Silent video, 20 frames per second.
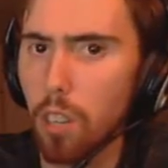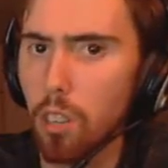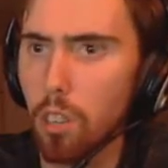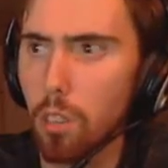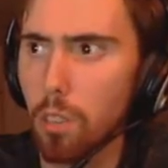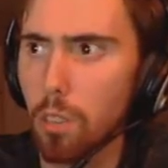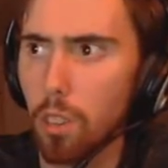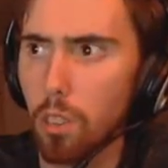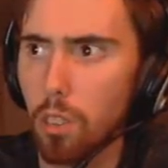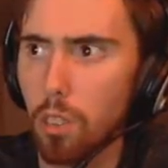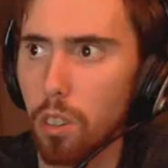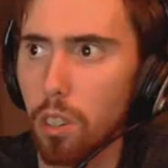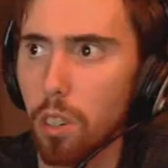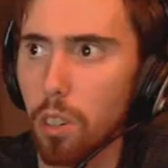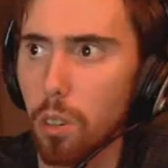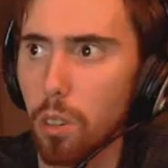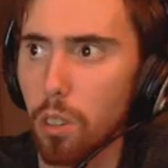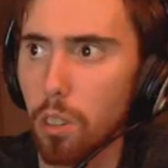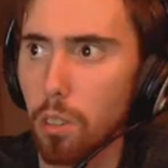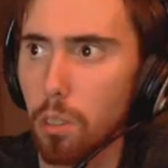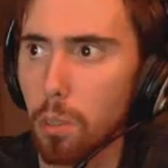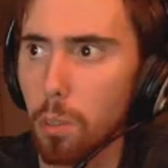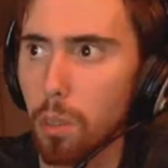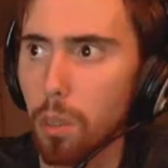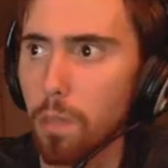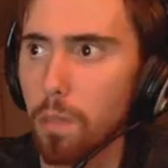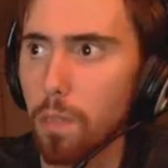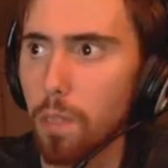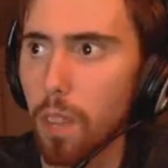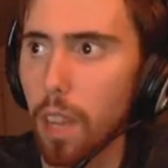for us to deal with this
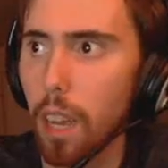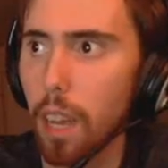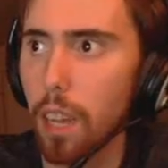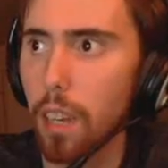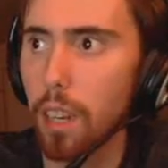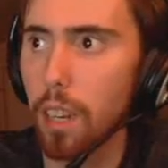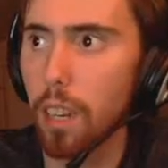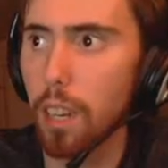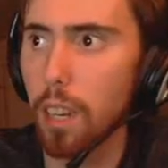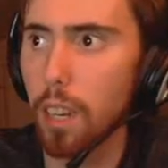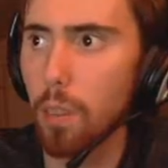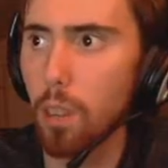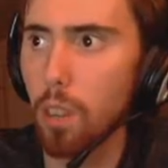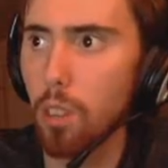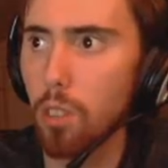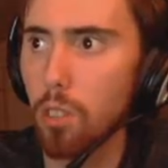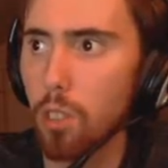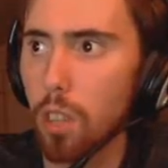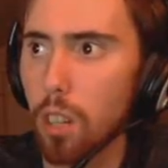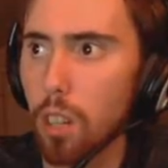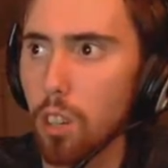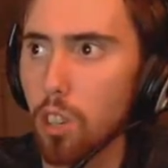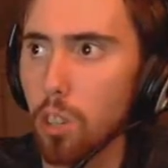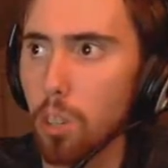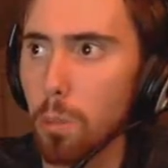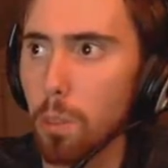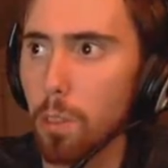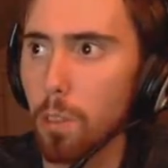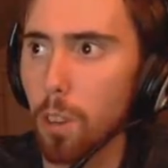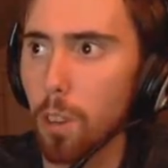pull. And anyway, so then you
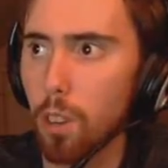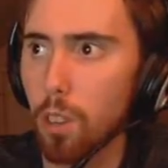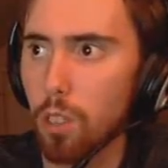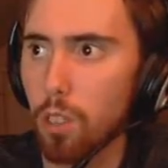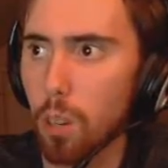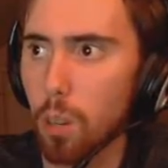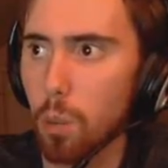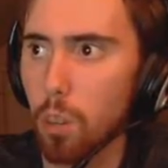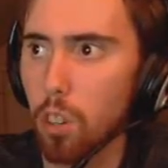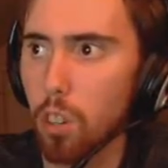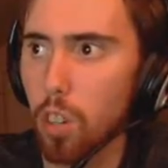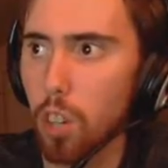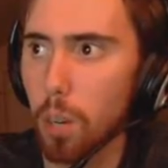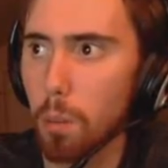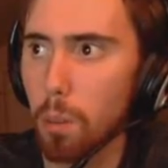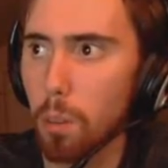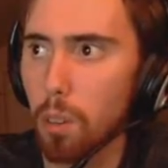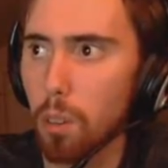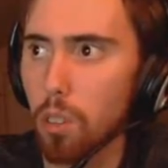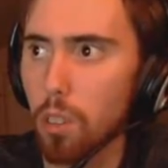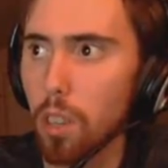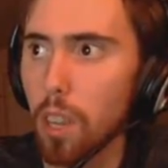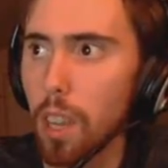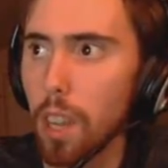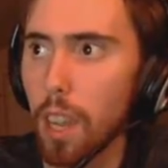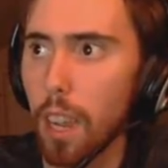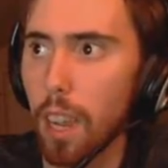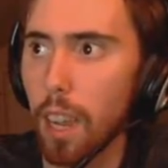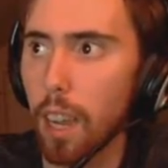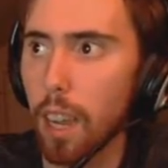should be focusing the Wind Shapers,
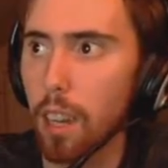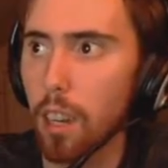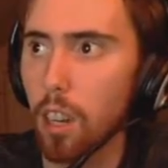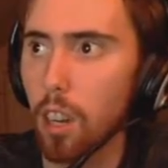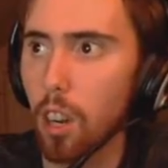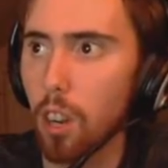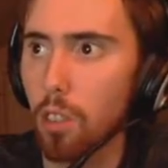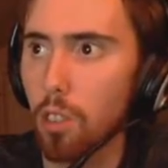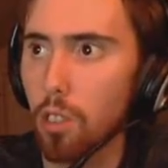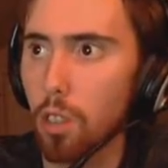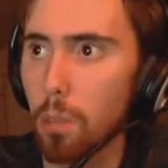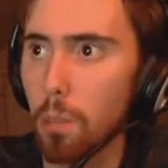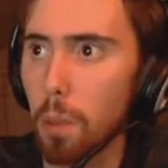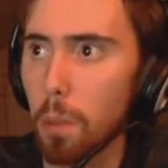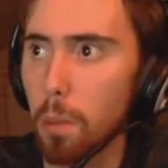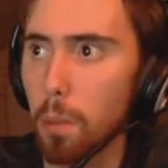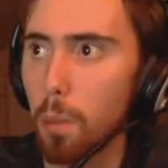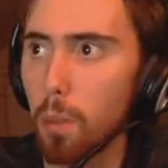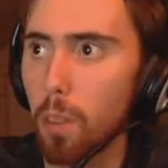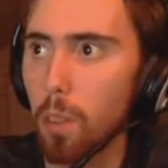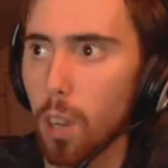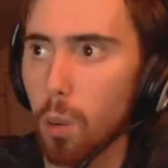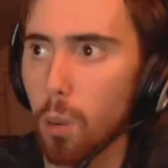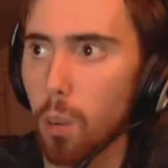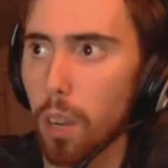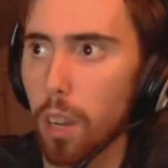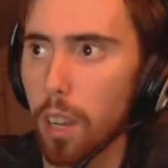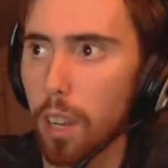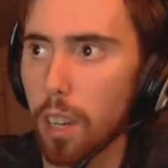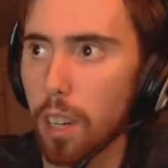and also maybe moving
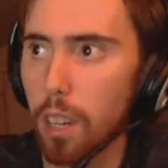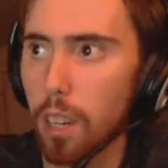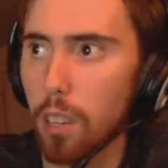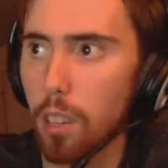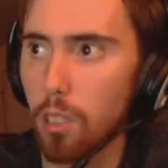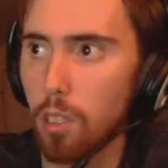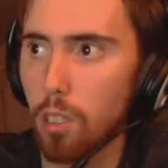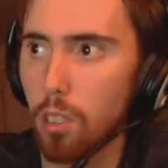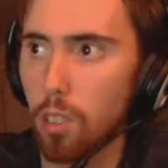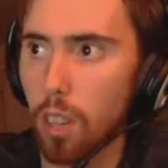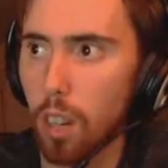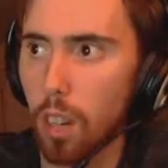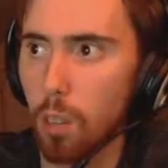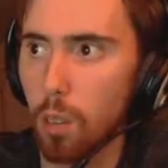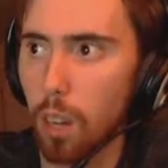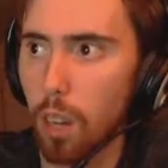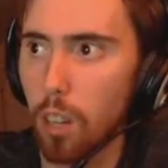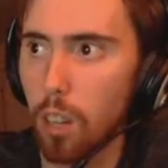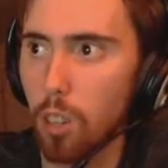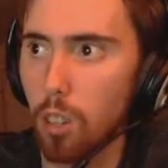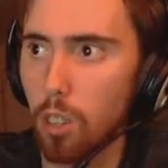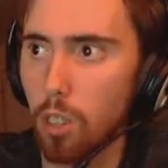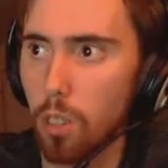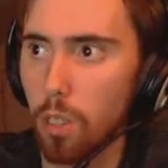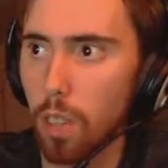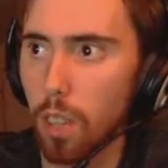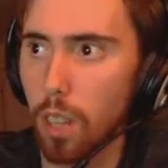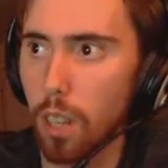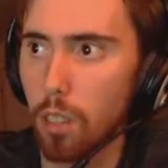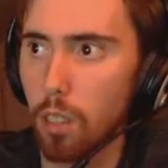away and CCing the Ragers if
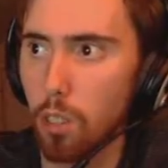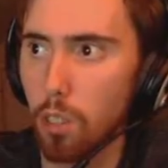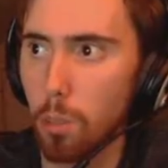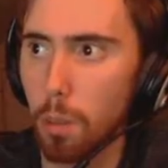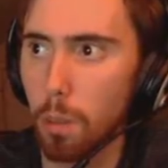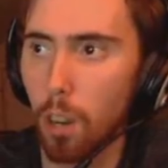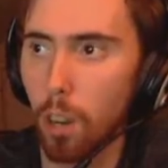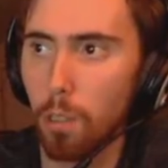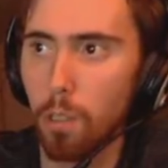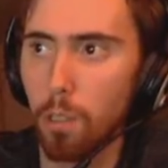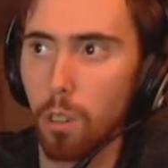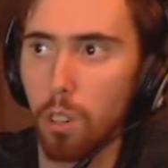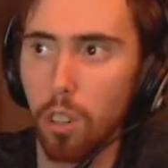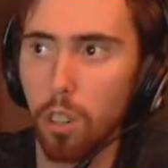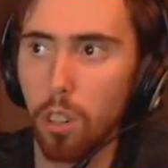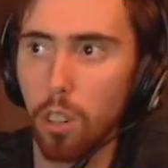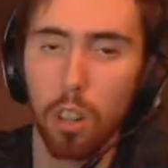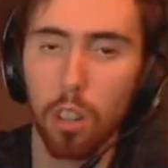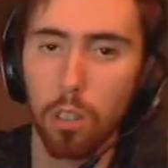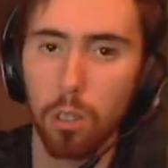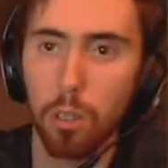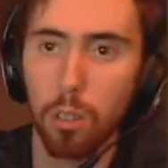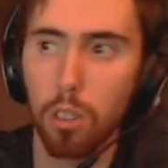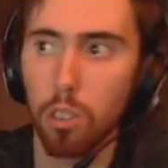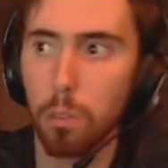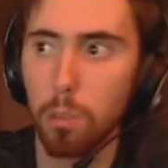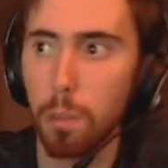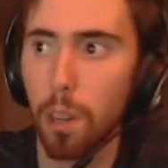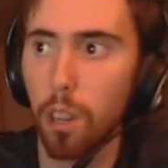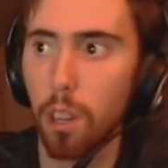they get too powerful. You can also
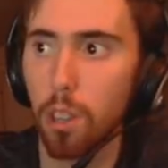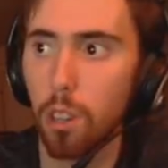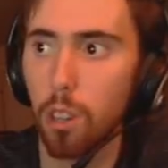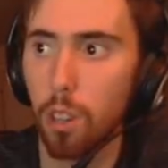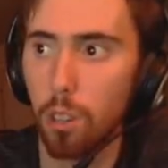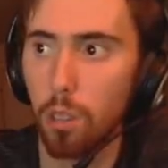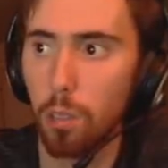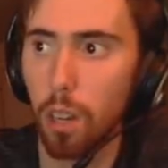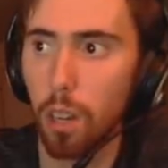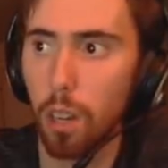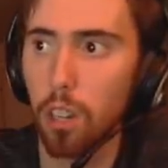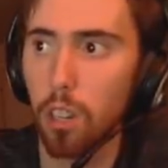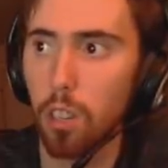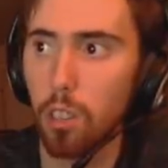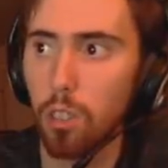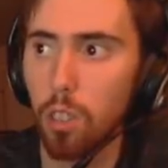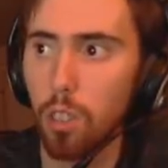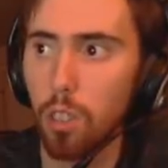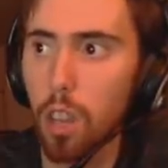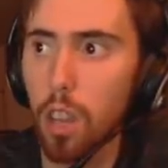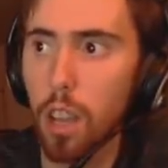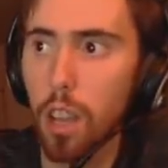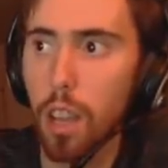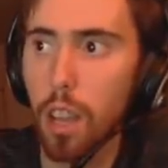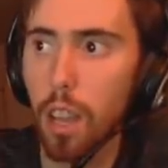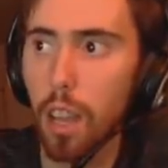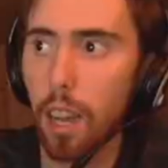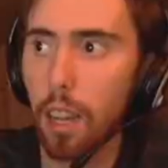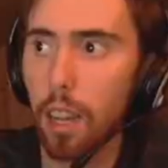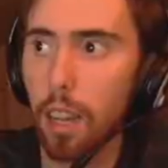dispel their enrages.
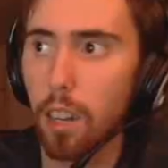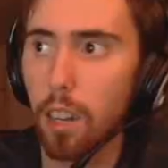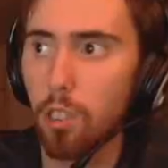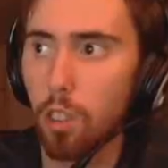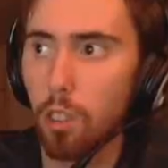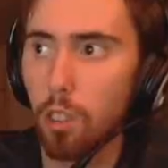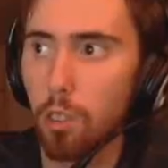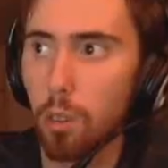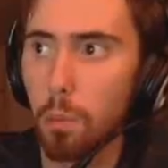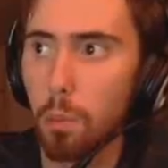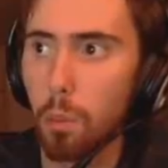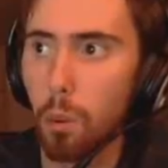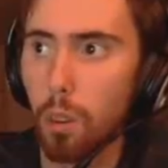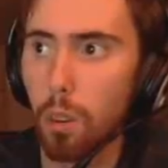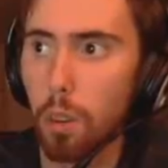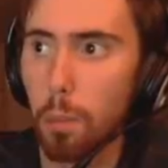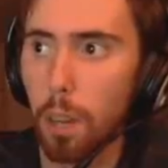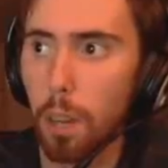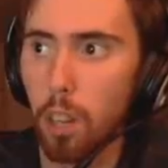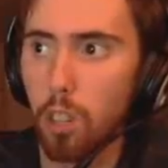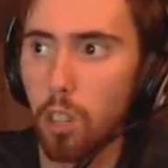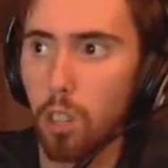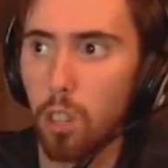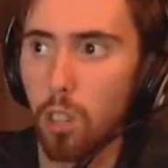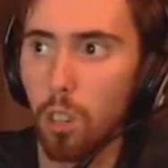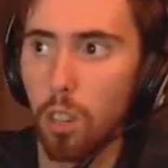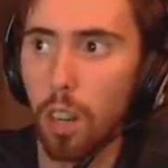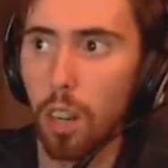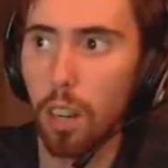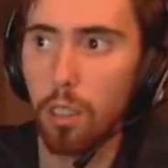And it's also important to make sure that
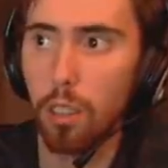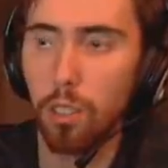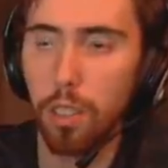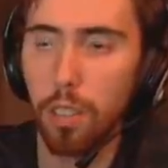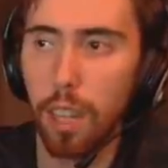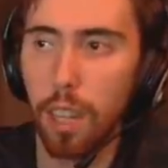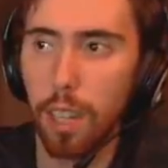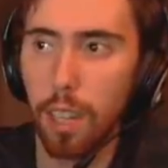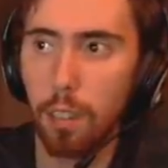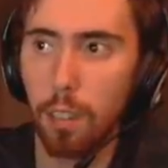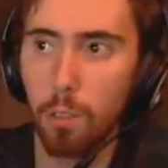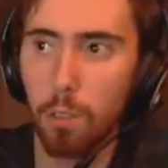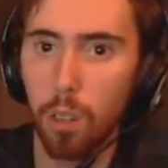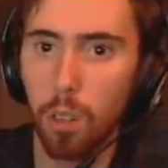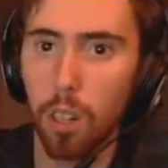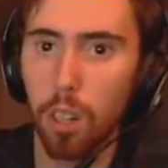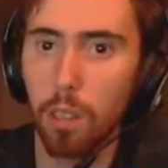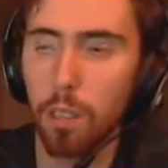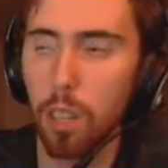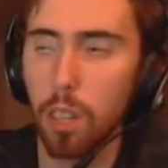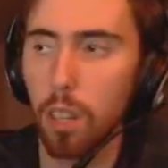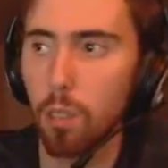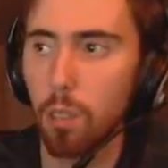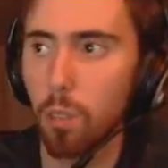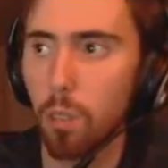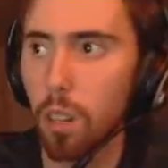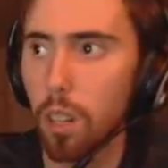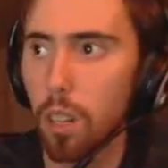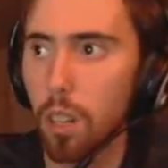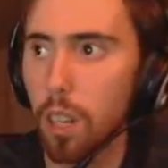you're not standing in front of
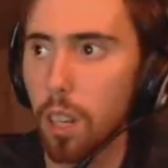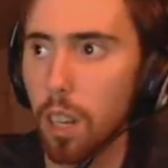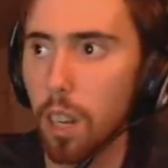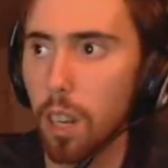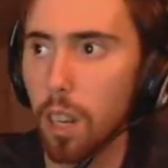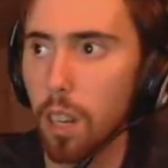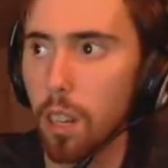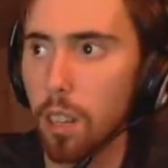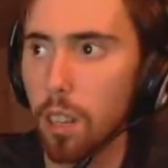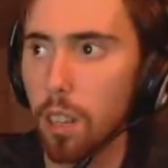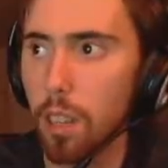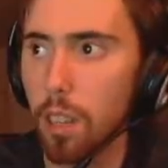the